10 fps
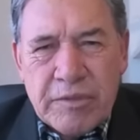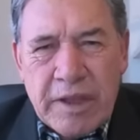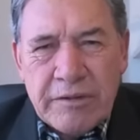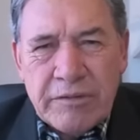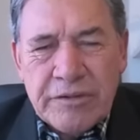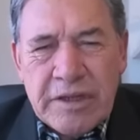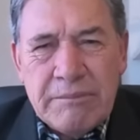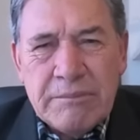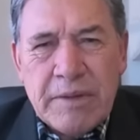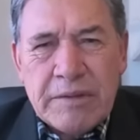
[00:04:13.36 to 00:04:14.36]
down on
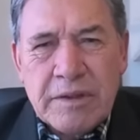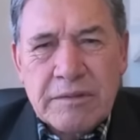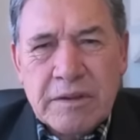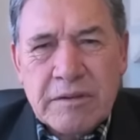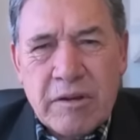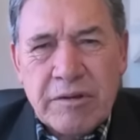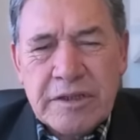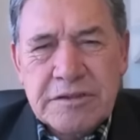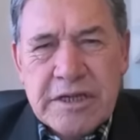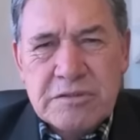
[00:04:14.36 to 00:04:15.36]
them and that the
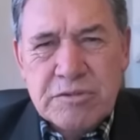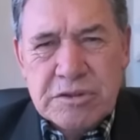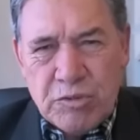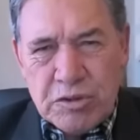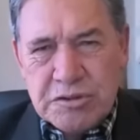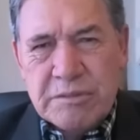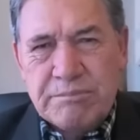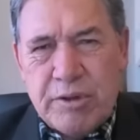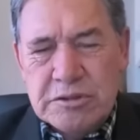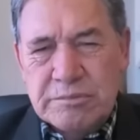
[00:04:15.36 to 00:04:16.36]
colonization was the worst
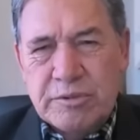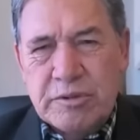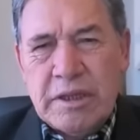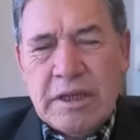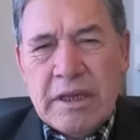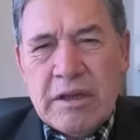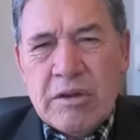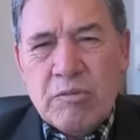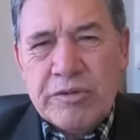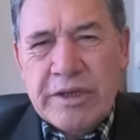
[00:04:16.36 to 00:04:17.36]
thing possible
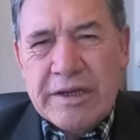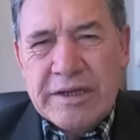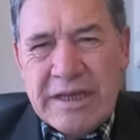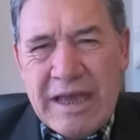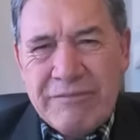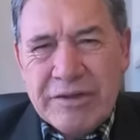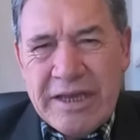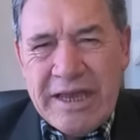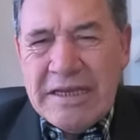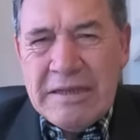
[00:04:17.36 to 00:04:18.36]
without
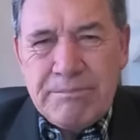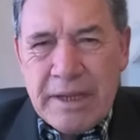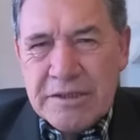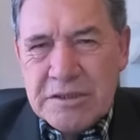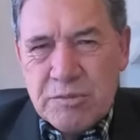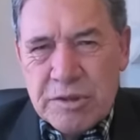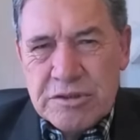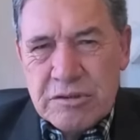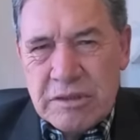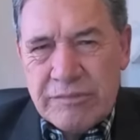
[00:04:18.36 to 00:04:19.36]
having any balance
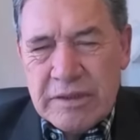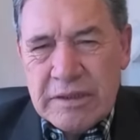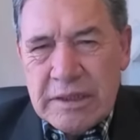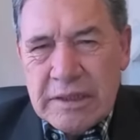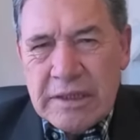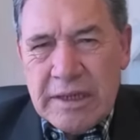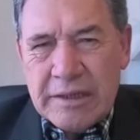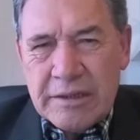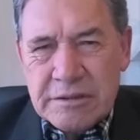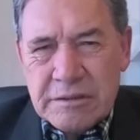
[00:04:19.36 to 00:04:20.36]
whatsoever.
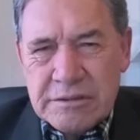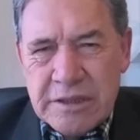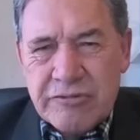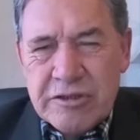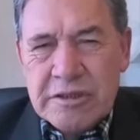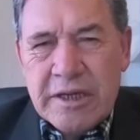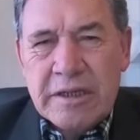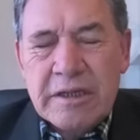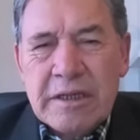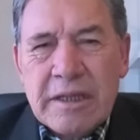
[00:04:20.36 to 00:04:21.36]
Mm. And centuries
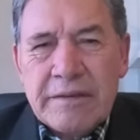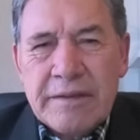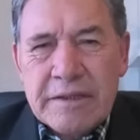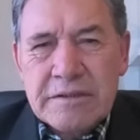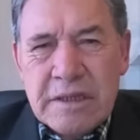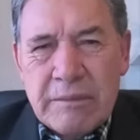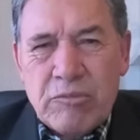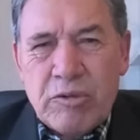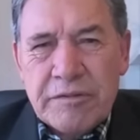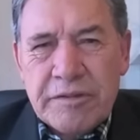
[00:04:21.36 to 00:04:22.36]
later, that's the
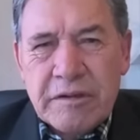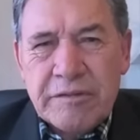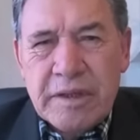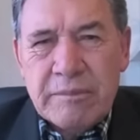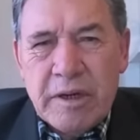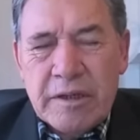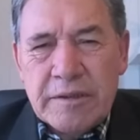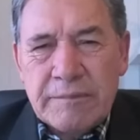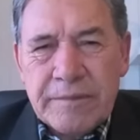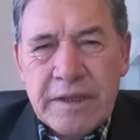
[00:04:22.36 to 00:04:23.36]
number one thing on their
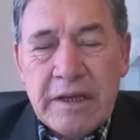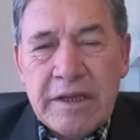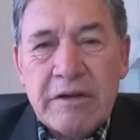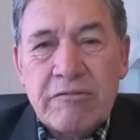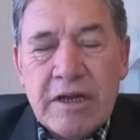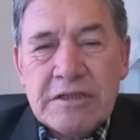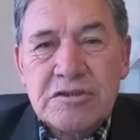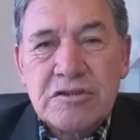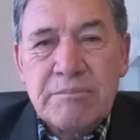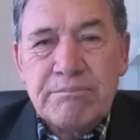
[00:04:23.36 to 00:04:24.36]
mind. They're in a
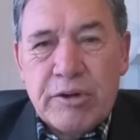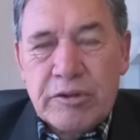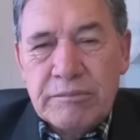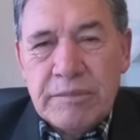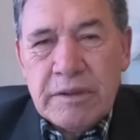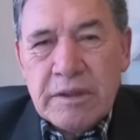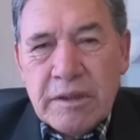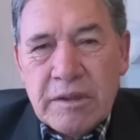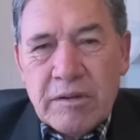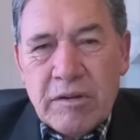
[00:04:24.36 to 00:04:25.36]
race to the bottom
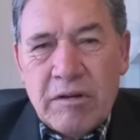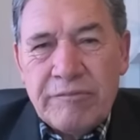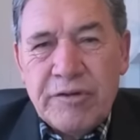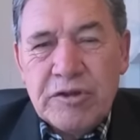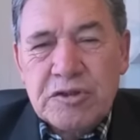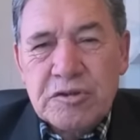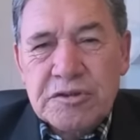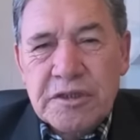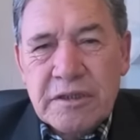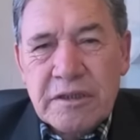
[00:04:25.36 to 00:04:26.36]
of virtue
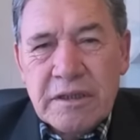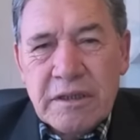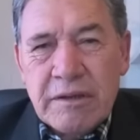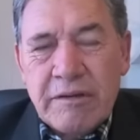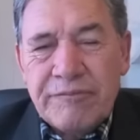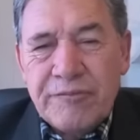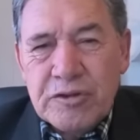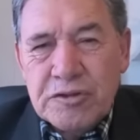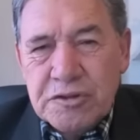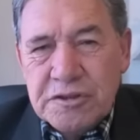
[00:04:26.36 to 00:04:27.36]
signaling, of
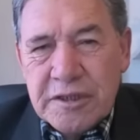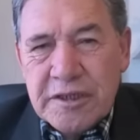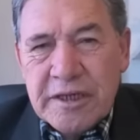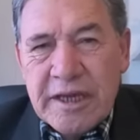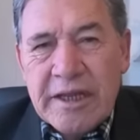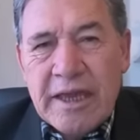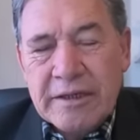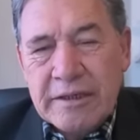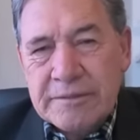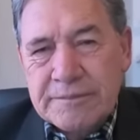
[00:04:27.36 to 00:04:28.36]
virtue signaling and
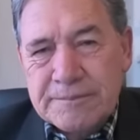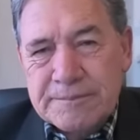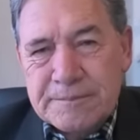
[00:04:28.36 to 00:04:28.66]
anger.